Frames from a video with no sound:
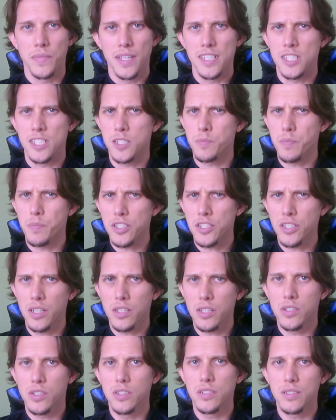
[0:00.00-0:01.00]
especially
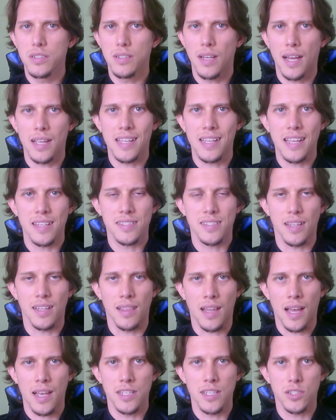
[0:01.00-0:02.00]
good against
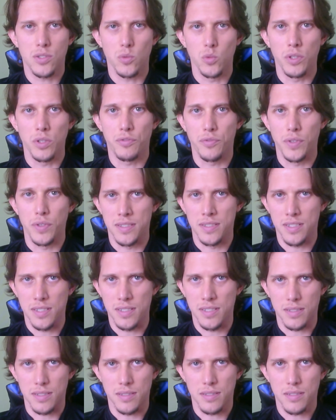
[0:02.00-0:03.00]
allies with
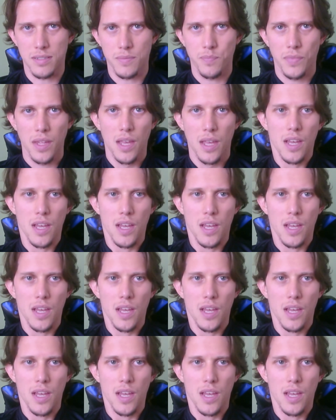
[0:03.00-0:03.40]
resistance.